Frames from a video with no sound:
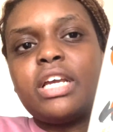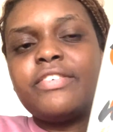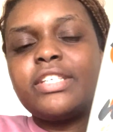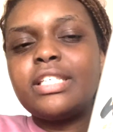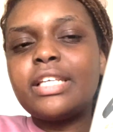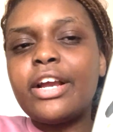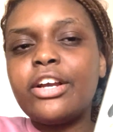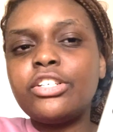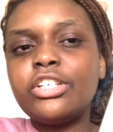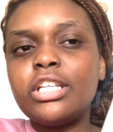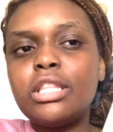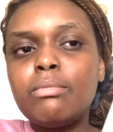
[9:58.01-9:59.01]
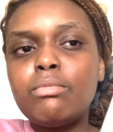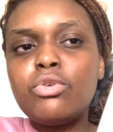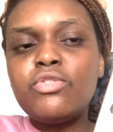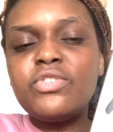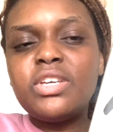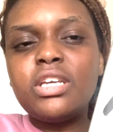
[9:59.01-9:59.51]
for Davis's character
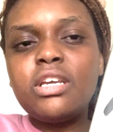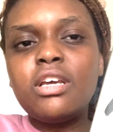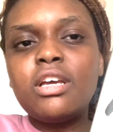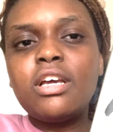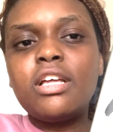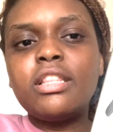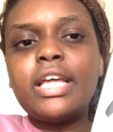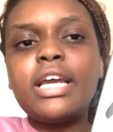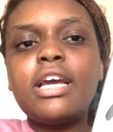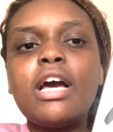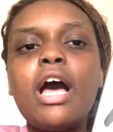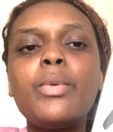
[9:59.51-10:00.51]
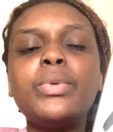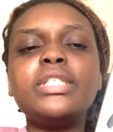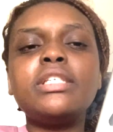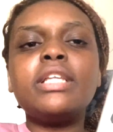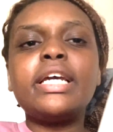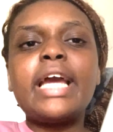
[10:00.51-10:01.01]
in the movie. Like,
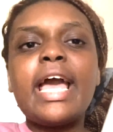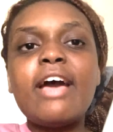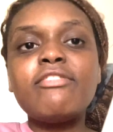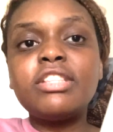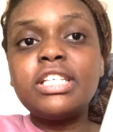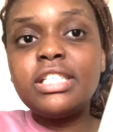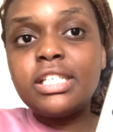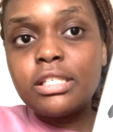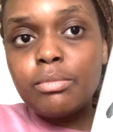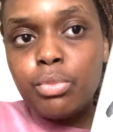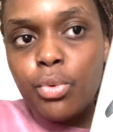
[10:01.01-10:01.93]
I wasn't like heavily